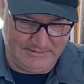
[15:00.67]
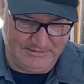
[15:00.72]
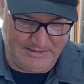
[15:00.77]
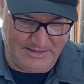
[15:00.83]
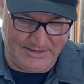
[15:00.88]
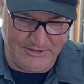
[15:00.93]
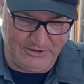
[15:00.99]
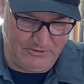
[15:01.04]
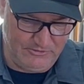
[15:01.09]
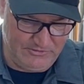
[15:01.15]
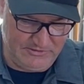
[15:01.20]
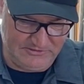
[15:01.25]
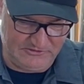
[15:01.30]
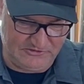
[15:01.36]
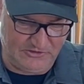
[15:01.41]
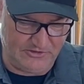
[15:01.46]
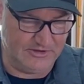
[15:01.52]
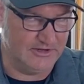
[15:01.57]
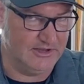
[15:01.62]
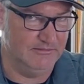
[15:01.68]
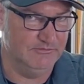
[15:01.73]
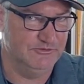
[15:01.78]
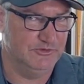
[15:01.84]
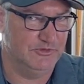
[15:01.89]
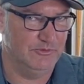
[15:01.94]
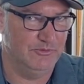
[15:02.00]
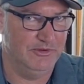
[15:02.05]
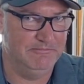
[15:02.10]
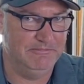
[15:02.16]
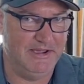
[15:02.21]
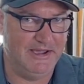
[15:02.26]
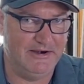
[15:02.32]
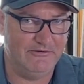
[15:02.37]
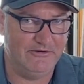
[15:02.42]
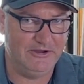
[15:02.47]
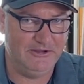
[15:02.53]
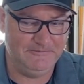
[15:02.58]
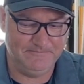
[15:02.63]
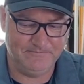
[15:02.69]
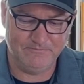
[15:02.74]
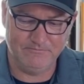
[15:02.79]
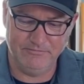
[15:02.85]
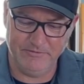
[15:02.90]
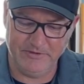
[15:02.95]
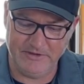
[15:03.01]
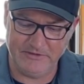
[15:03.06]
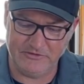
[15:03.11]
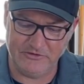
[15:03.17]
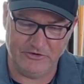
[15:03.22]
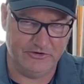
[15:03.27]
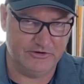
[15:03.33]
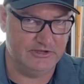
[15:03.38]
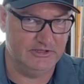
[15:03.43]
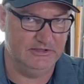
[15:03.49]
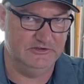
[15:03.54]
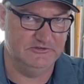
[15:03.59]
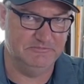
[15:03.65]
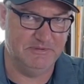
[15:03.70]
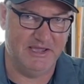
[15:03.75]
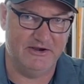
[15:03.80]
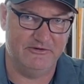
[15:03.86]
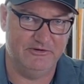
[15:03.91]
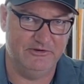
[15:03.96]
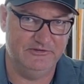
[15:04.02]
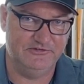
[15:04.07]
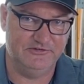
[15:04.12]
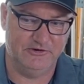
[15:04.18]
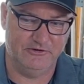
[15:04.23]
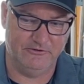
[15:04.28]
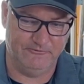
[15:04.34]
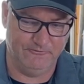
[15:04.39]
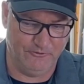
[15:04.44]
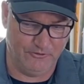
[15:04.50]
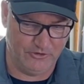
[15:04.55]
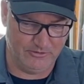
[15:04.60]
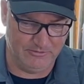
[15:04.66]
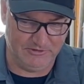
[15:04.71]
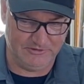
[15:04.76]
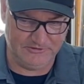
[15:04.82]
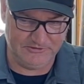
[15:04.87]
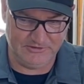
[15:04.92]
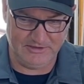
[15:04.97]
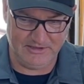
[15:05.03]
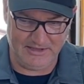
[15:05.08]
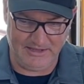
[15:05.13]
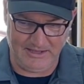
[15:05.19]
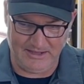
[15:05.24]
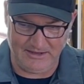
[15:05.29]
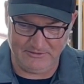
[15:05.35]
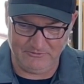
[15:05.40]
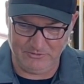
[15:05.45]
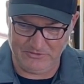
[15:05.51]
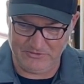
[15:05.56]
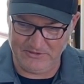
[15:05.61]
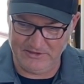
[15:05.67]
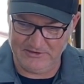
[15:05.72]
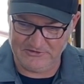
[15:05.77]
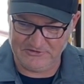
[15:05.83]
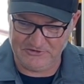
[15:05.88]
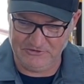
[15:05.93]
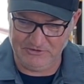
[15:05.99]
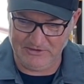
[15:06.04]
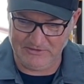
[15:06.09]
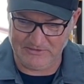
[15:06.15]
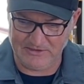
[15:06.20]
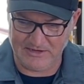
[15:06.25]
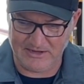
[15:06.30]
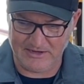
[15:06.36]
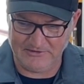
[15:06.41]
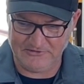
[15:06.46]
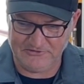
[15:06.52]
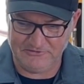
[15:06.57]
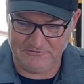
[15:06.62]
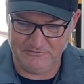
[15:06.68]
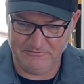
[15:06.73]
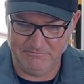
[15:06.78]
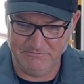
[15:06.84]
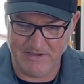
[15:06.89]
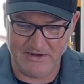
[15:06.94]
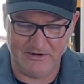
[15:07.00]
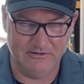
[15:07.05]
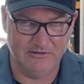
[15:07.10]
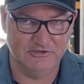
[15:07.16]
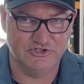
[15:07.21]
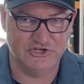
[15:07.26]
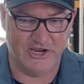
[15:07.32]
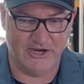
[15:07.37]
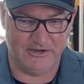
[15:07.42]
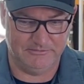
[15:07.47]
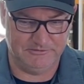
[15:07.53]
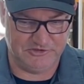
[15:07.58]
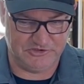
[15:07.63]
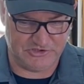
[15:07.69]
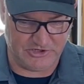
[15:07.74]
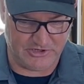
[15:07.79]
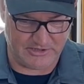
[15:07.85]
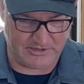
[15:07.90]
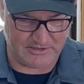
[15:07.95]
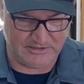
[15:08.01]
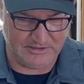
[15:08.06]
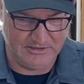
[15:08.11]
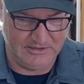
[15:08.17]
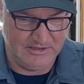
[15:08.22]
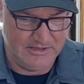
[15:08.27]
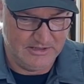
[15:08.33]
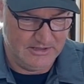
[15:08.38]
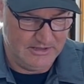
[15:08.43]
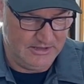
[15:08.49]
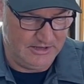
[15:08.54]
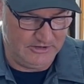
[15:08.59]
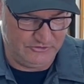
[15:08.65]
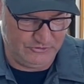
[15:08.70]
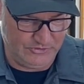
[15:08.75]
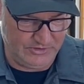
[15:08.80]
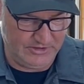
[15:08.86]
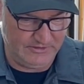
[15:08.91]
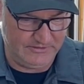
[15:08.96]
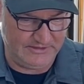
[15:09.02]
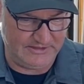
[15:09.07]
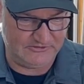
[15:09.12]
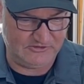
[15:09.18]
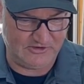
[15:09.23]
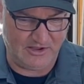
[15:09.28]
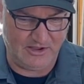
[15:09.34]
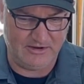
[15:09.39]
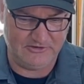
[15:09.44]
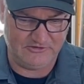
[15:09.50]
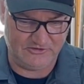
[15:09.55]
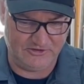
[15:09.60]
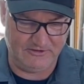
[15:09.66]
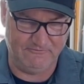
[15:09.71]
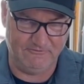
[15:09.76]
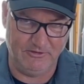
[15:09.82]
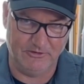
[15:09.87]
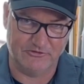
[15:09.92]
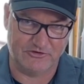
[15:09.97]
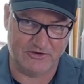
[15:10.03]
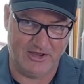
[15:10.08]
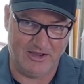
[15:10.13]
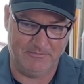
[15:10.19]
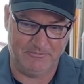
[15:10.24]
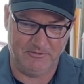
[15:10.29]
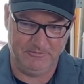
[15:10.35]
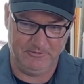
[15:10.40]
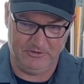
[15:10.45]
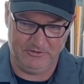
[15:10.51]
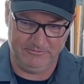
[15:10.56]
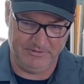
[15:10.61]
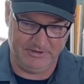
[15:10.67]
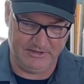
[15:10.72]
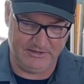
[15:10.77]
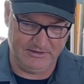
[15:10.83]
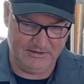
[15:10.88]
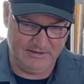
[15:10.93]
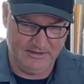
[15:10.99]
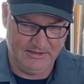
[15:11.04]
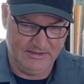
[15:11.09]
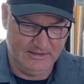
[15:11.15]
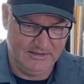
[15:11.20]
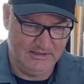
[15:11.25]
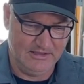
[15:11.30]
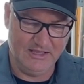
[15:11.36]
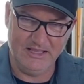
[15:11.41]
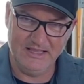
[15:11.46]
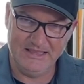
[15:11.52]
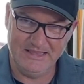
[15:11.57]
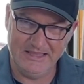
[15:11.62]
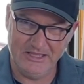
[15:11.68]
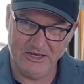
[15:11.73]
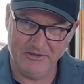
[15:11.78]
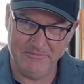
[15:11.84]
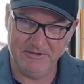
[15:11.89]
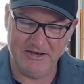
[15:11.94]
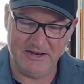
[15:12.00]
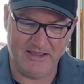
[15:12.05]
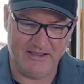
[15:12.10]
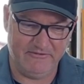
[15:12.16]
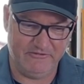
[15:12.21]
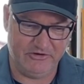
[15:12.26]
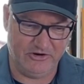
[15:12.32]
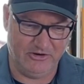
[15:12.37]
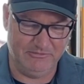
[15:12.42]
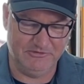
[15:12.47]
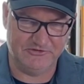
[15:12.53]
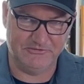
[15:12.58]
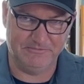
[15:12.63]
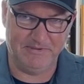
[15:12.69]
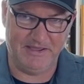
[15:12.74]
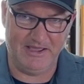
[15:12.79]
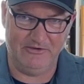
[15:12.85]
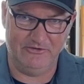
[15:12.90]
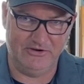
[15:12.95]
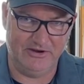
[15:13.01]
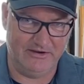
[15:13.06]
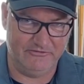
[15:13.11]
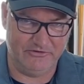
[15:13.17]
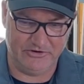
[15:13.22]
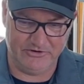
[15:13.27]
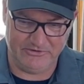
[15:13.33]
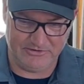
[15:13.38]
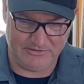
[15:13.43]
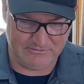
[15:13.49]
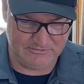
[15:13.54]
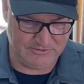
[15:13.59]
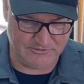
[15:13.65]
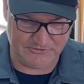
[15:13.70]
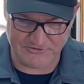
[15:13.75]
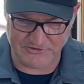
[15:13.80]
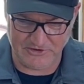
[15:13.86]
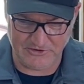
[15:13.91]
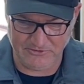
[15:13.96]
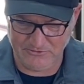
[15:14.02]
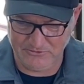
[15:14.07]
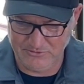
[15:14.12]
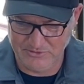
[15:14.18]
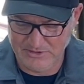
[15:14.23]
I know that this only comes with the one battery, but the Hercules batteries are affordable. And with this, you get the nice metal Jacobs chuck, a drill that's honestly, it feels comparable, but a little bit heavier, almost a pound heavier or so.